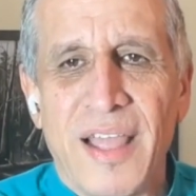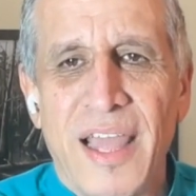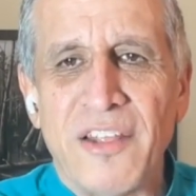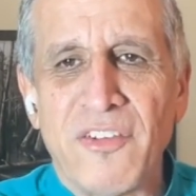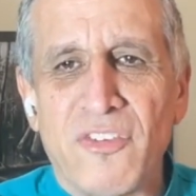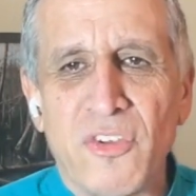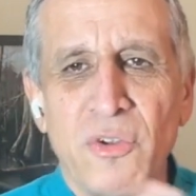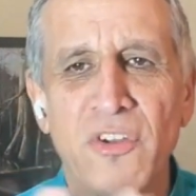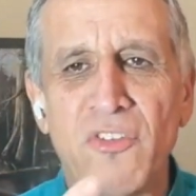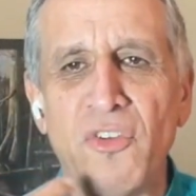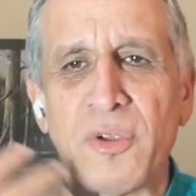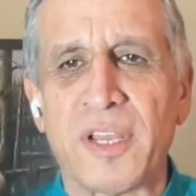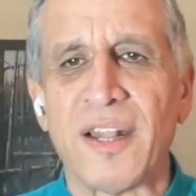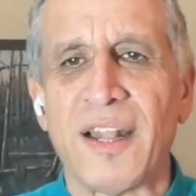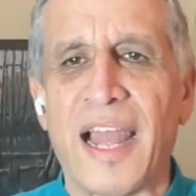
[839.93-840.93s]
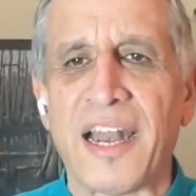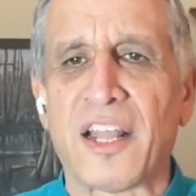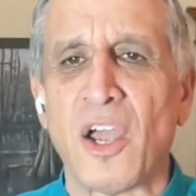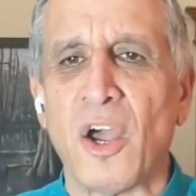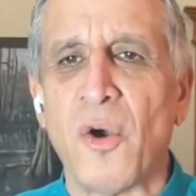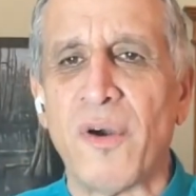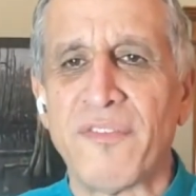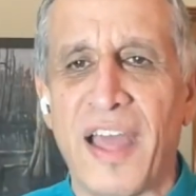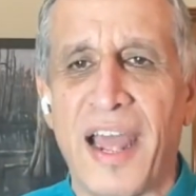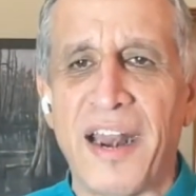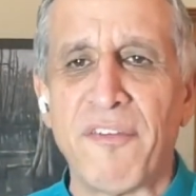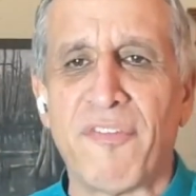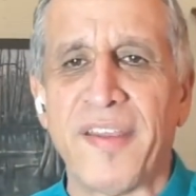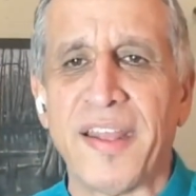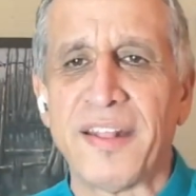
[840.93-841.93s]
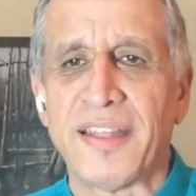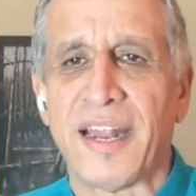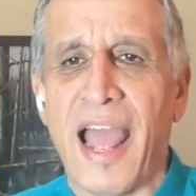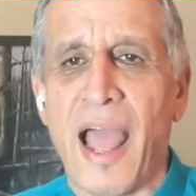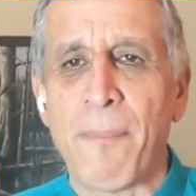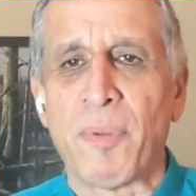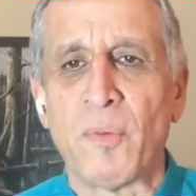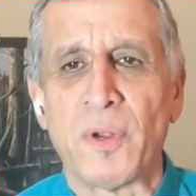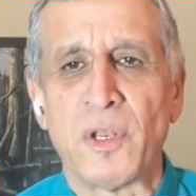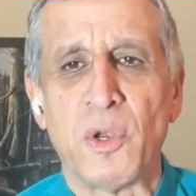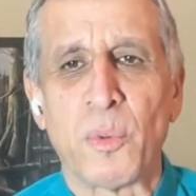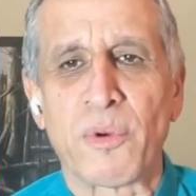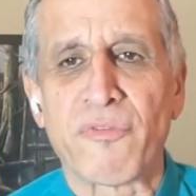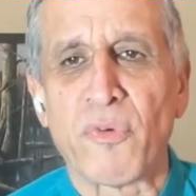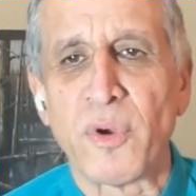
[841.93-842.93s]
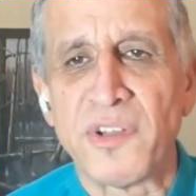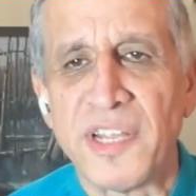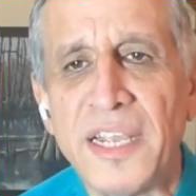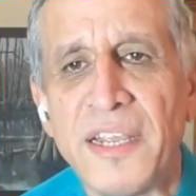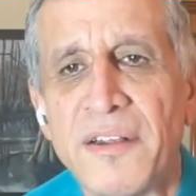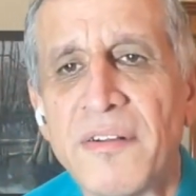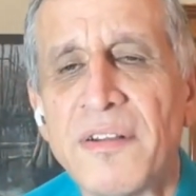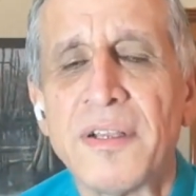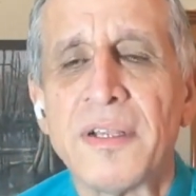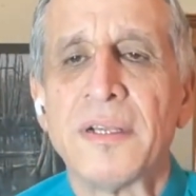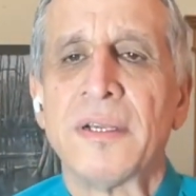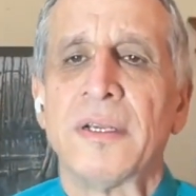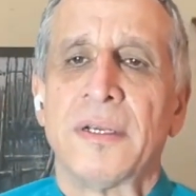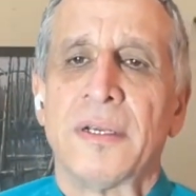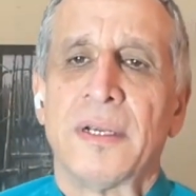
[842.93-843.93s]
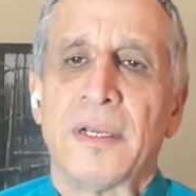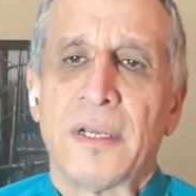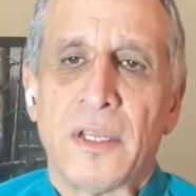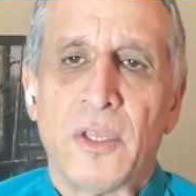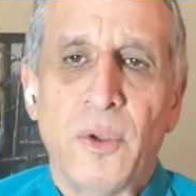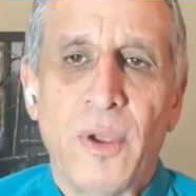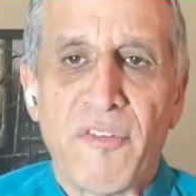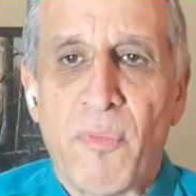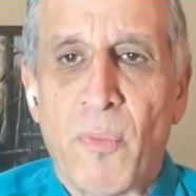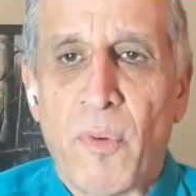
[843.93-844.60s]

And as soon as you can let go of that event that happened when you were 14, you have